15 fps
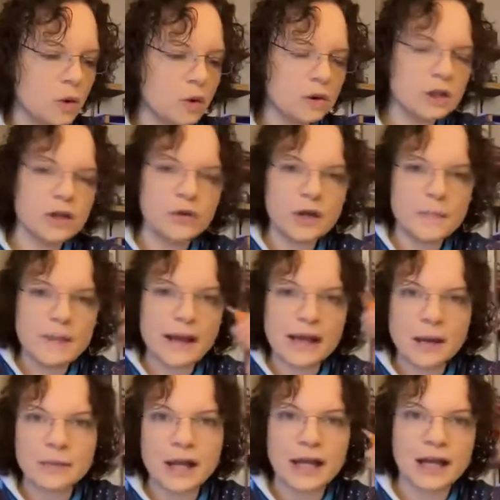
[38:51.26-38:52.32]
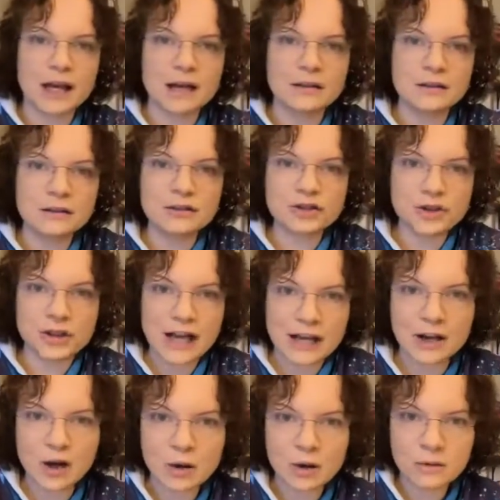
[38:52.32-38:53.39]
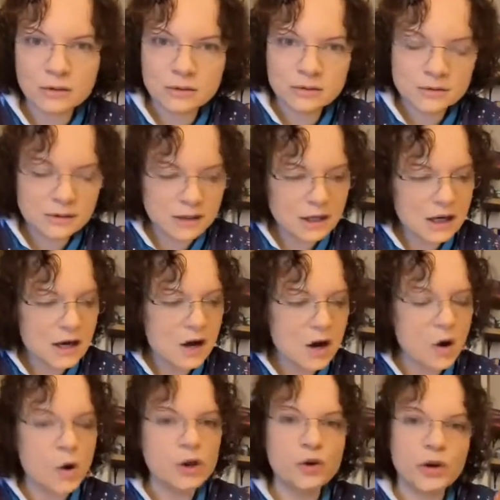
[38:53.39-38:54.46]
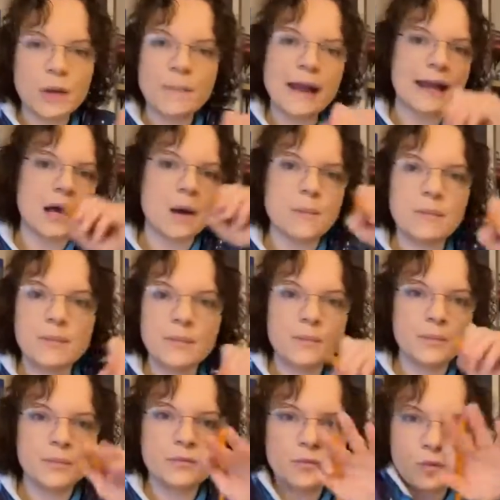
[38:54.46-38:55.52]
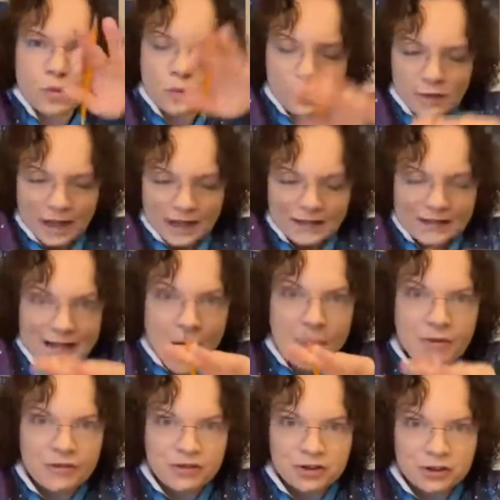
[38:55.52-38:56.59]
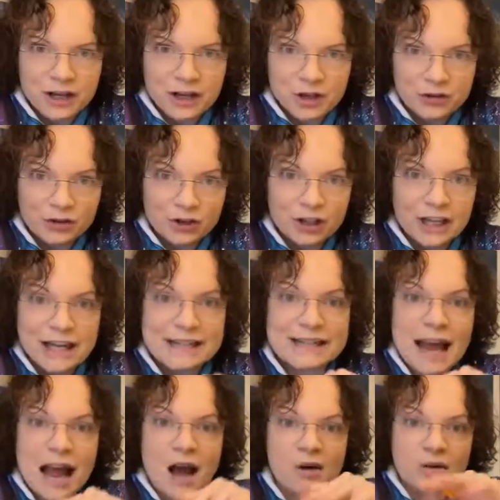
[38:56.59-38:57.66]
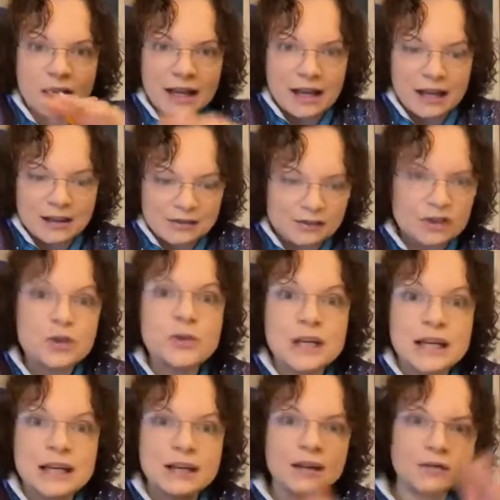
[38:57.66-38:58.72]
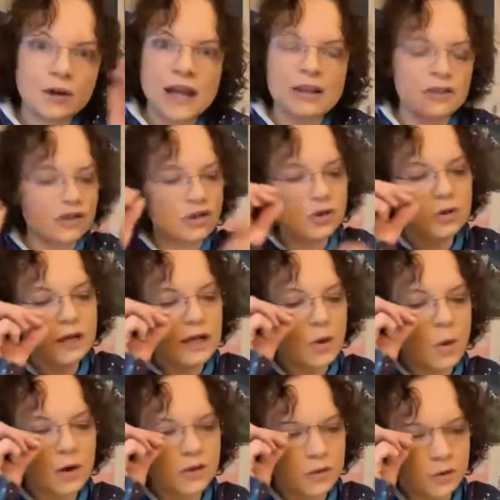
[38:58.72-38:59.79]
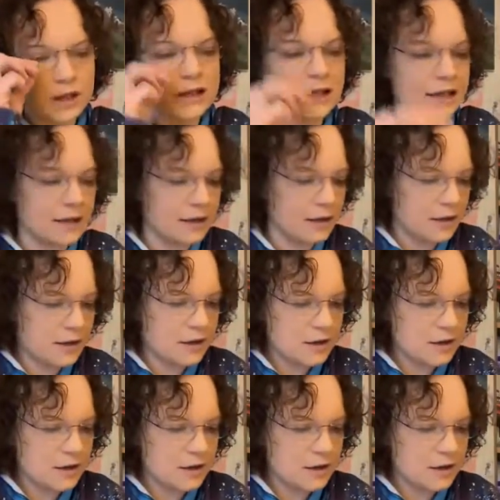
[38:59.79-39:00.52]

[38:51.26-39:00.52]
You can make them like the top of a tornado if you're looking down, like a 2D, right? 2D or 3D. So I think I'll do some of each. I'm going to do,